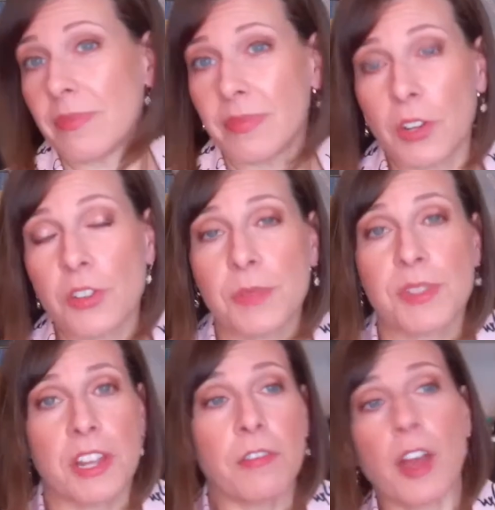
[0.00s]
there's some
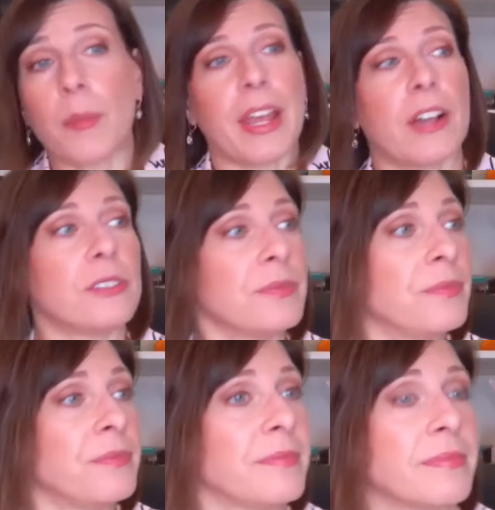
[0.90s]
stuff coming out,
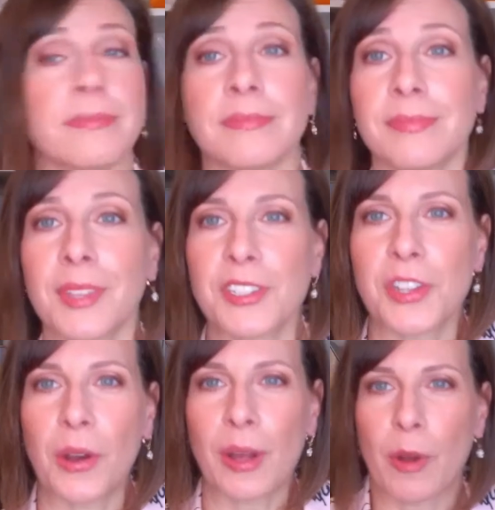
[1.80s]

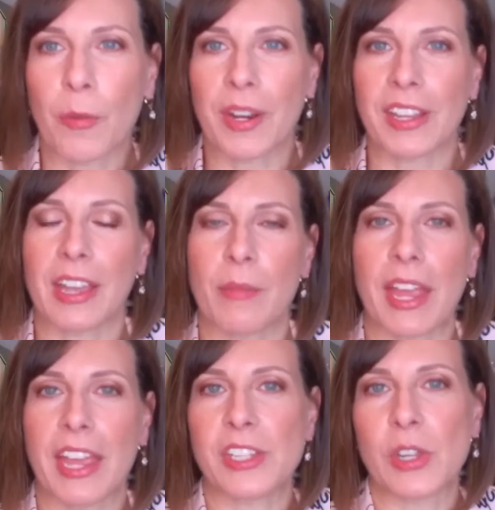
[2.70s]
so I'm hoping I can get my
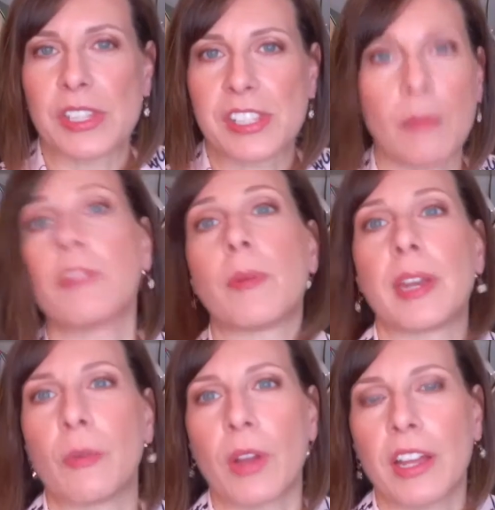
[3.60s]
hands on some of them anyway.